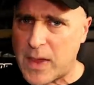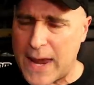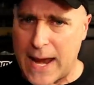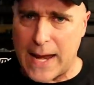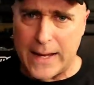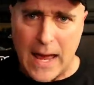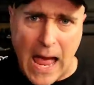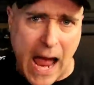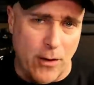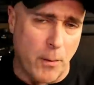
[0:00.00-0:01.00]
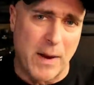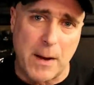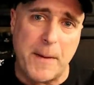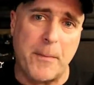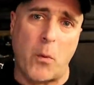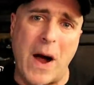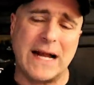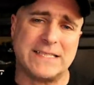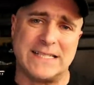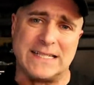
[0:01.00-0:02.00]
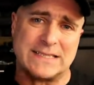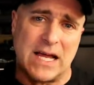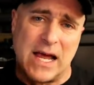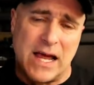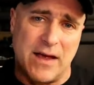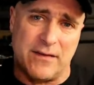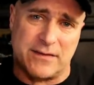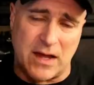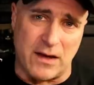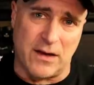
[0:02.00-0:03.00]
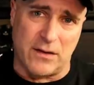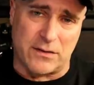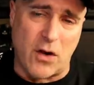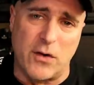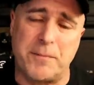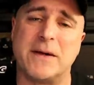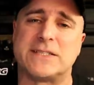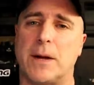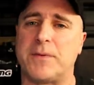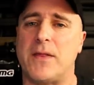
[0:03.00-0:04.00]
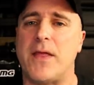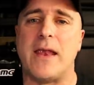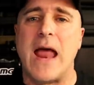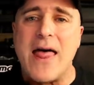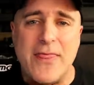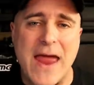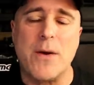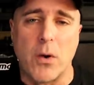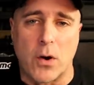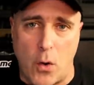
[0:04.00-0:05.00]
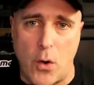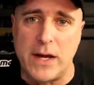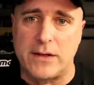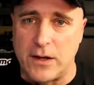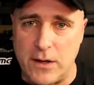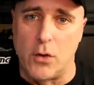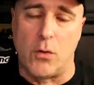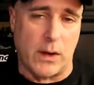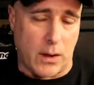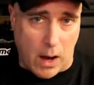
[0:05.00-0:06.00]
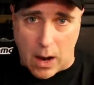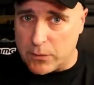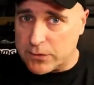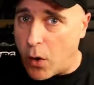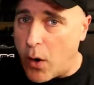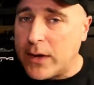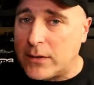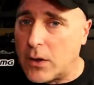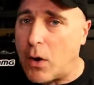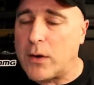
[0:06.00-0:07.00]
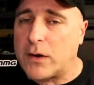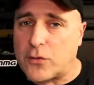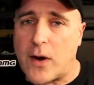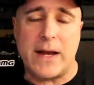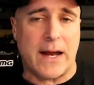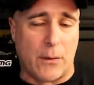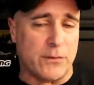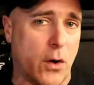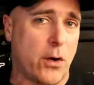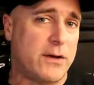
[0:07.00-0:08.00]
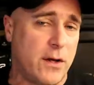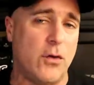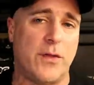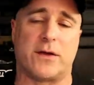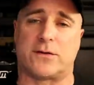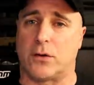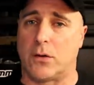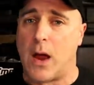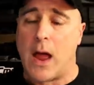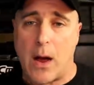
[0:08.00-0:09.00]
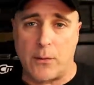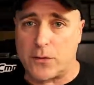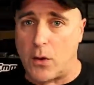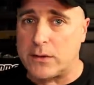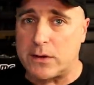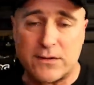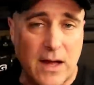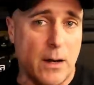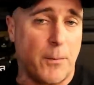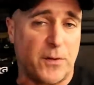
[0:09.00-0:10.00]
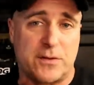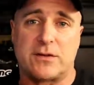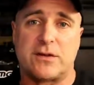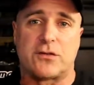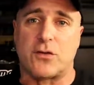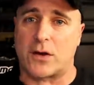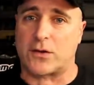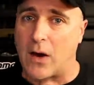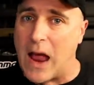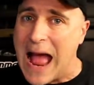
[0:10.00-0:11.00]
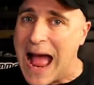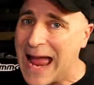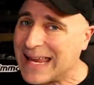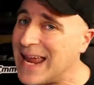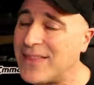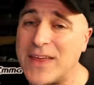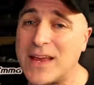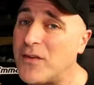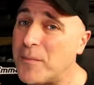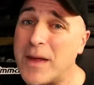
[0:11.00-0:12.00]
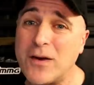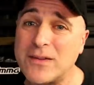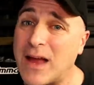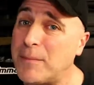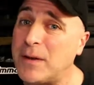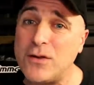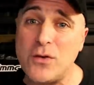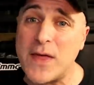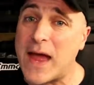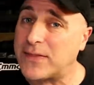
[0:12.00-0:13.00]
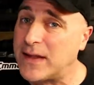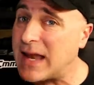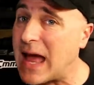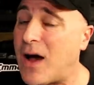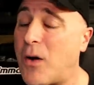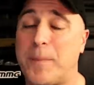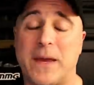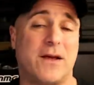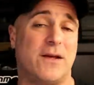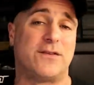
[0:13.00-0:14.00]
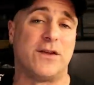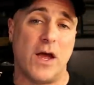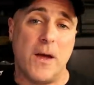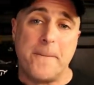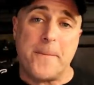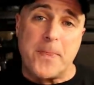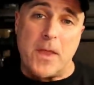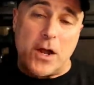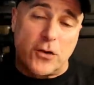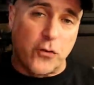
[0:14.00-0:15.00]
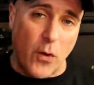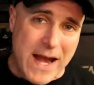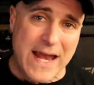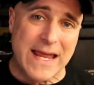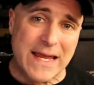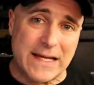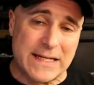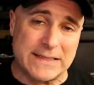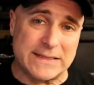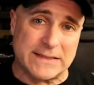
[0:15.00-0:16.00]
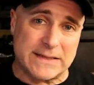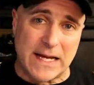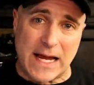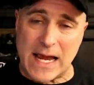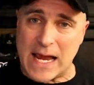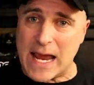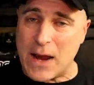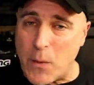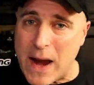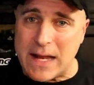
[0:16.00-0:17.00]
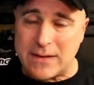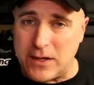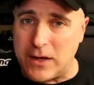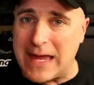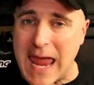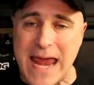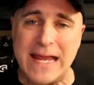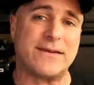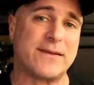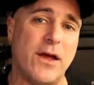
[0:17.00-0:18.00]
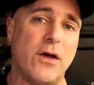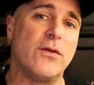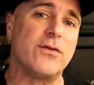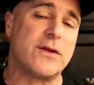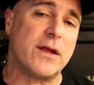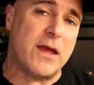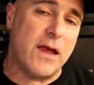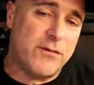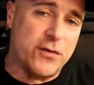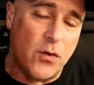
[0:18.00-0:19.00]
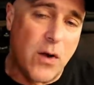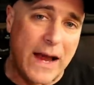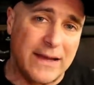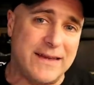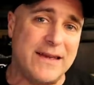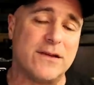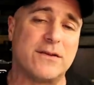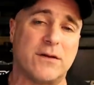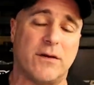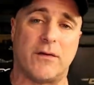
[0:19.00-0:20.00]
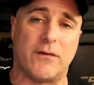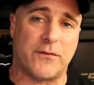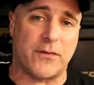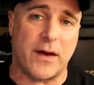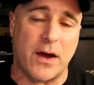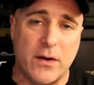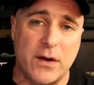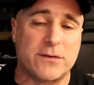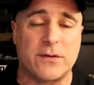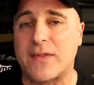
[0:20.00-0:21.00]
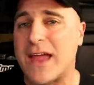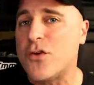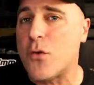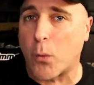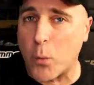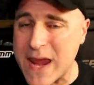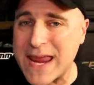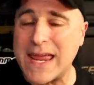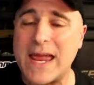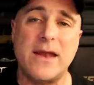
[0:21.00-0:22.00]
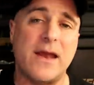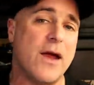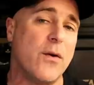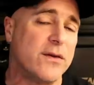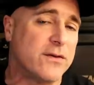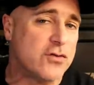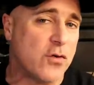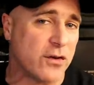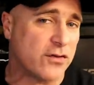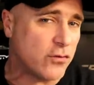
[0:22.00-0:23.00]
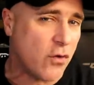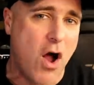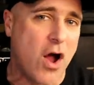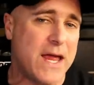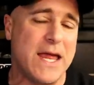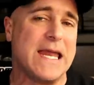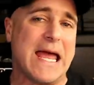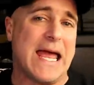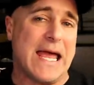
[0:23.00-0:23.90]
and I know many people watching this have said it's always been something that they were going to do. Like I was going to go to training, I going to do this, or I was going to sign up with this instructor. I can't think of a better time to do that than now because training is a way to gain skills, gives you ideas of, of areas that you are weak in, areas that you are strong in.